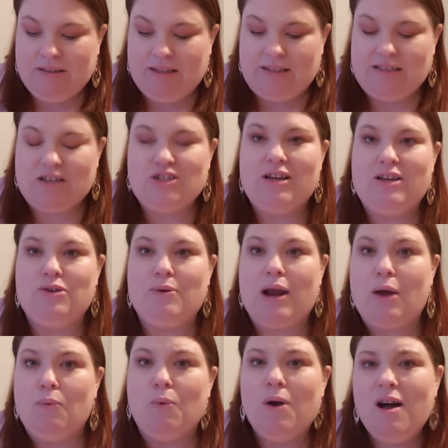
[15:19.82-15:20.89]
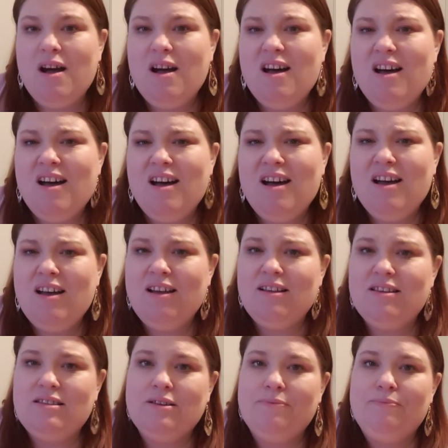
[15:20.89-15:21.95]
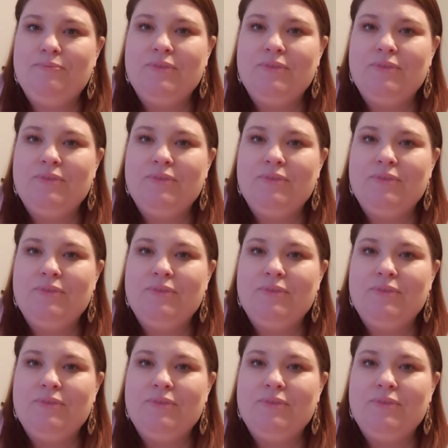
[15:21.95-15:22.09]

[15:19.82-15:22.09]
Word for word: It's actually I Do What I Want.